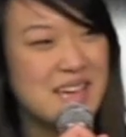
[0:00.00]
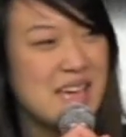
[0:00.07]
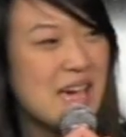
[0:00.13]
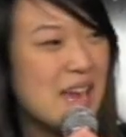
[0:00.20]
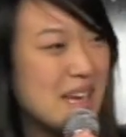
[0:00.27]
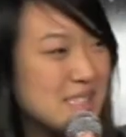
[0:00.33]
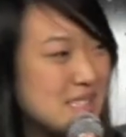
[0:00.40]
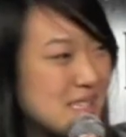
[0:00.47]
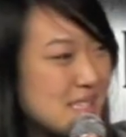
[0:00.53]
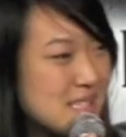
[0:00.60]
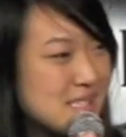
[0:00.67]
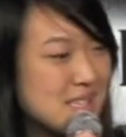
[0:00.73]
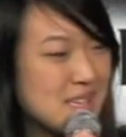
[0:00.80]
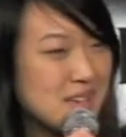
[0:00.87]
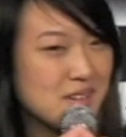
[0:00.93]
And I see
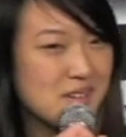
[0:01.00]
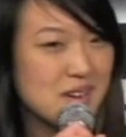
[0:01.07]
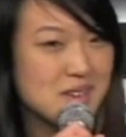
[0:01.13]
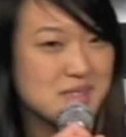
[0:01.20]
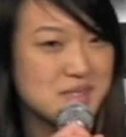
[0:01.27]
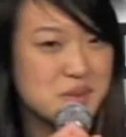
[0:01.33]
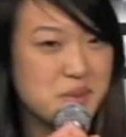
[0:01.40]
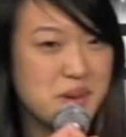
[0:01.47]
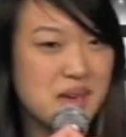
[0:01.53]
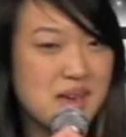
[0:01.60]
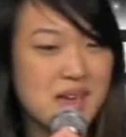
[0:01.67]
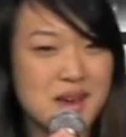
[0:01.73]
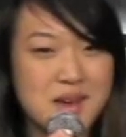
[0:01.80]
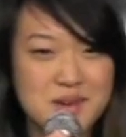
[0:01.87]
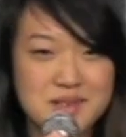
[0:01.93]
this kid across the way,
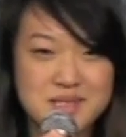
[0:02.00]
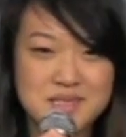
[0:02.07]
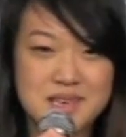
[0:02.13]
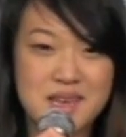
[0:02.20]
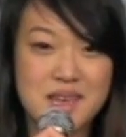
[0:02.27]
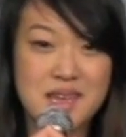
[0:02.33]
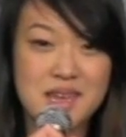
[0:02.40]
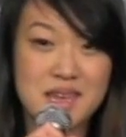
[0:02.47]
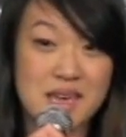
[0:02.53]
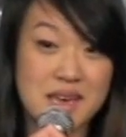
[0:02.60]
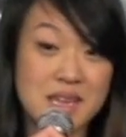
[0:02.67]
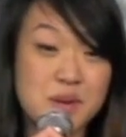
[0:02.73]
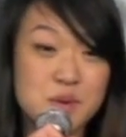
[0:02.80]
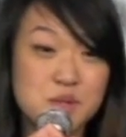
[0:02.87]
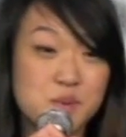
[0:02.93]
and I was like, and
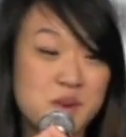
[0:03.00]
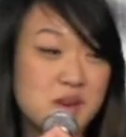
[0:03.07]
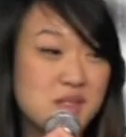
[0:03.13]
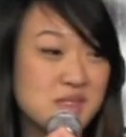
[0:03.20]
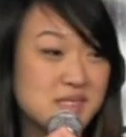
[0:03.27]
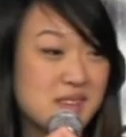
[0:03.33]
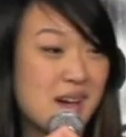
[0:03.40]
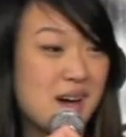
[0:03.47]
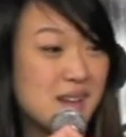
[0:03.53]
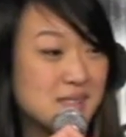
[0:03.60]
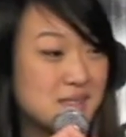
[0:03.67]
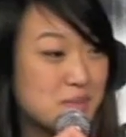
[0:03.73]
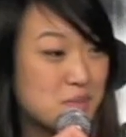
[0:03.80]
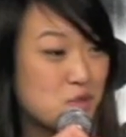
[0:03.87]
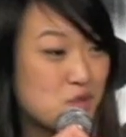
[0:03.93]
he was wearing this
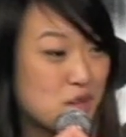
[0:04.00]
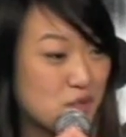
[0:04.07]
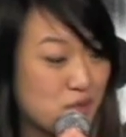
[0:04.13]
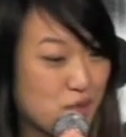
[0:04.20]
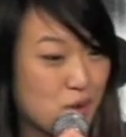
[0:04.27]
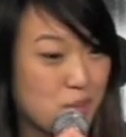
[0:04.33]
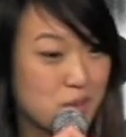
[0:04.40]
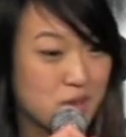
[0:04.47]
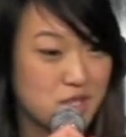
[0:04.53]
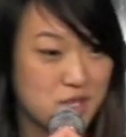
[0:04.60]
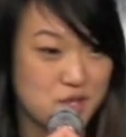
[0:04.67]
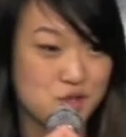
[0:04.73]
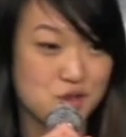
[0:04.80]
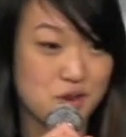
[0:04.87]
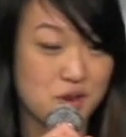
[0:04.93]
awesome Transformer
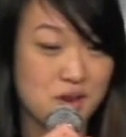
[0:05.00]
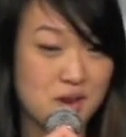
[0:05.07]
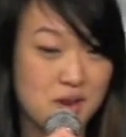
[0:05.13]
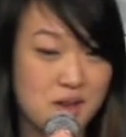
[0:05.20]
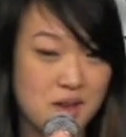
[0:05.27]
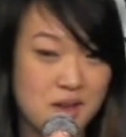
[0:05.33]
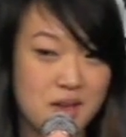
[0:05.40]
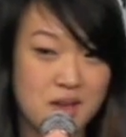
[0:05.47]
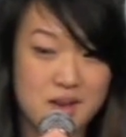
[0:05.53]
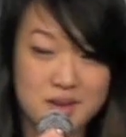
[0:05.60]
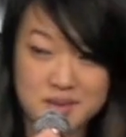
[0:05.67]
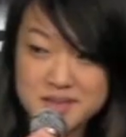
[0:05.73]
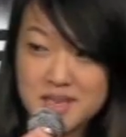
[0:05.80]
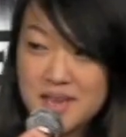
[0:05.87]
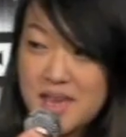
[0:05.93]
t-shirt. And I
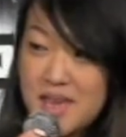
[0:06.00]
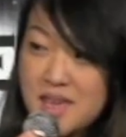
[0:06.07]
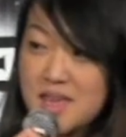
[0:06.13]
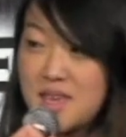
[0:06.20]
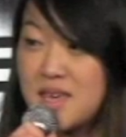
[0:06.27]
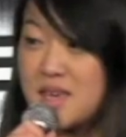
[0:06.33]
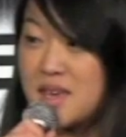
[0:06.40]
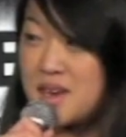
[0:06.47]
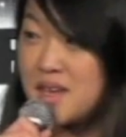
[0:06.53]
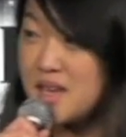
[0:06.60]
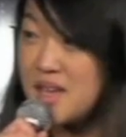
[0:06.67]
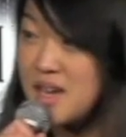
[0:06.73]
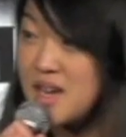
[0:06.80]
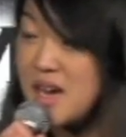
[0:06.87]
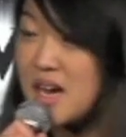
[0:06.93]
was like, hey kid,
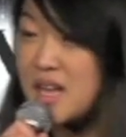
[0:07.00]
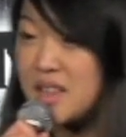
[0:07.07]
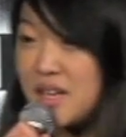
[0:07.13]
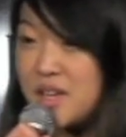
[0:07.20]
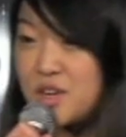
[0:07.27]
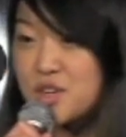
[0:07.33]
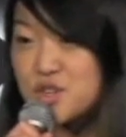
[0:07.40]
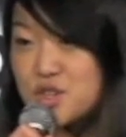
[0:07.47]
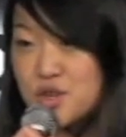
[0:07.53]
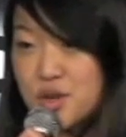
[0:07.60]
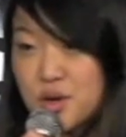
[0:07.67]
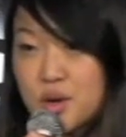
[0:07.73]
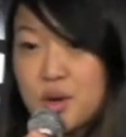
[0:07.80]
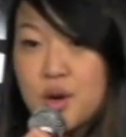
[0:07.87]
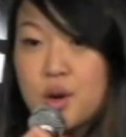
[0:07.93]
I like your
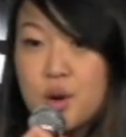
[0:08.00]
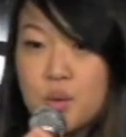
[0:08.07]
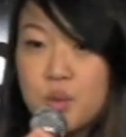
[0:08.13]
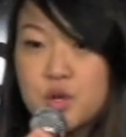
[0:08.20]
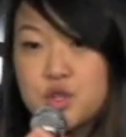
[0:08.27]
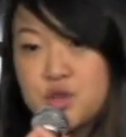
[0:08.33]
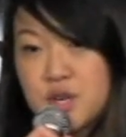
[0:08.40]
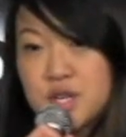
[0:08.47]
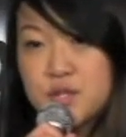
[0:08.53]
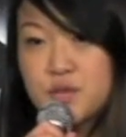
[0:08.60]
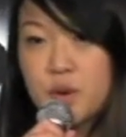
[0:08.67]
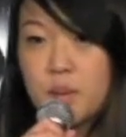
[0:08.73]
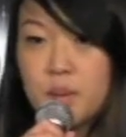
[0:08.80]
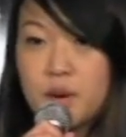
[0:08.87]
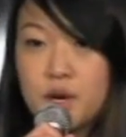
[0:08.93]
shirt. Which
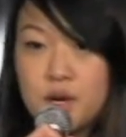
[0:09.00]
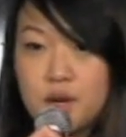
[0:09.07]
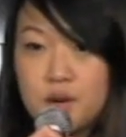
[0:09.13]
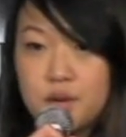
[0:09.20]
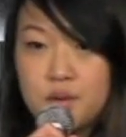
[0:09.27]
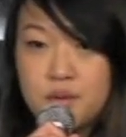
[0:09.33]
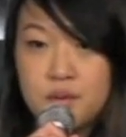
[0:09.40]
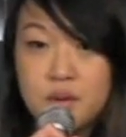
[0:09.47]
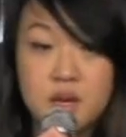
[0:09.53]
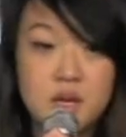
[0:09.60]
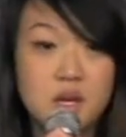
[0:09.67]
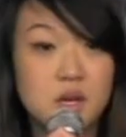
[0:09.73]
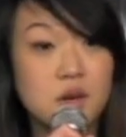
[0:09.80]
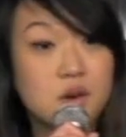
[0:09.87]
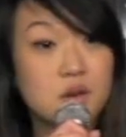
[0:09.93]
Transformer are you?
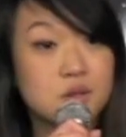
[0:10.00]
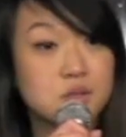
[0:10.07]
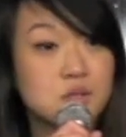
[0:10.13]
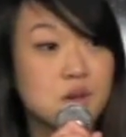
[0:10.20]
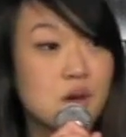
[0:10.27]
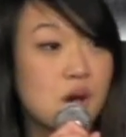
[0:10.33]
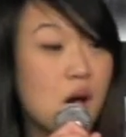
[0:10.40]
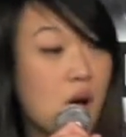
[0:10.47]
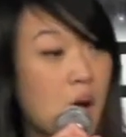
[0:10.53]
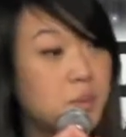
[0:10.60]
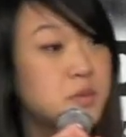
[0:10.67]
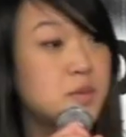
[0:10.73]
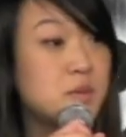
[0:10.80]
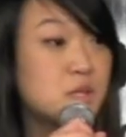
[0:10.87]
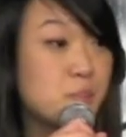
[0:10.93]
He goes,
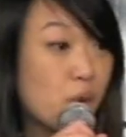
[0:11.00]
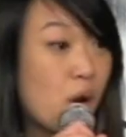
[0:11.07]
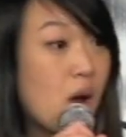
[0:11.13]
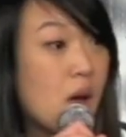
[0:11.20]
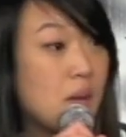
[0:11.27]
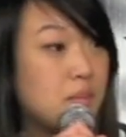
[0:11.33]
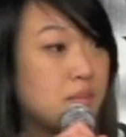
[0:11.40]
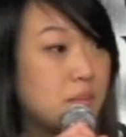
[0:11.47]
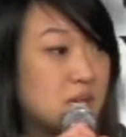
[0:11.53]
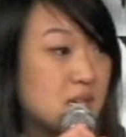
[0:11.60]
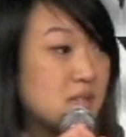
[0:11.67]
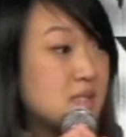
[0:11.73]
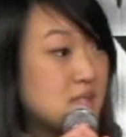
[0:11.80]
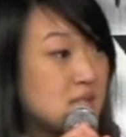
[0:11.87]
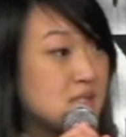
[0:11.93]
Optimus Prime,
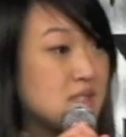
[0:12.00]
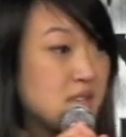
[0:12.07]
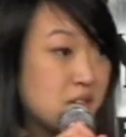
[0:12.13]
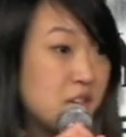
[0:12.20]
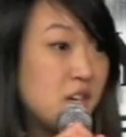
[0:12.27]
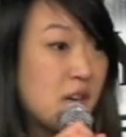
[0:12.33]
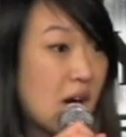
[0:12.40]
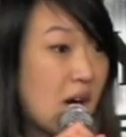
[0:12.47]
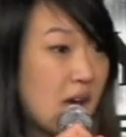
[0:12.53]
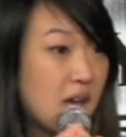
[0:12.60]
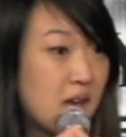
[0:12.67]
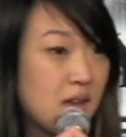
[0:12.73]
because he's the good guy.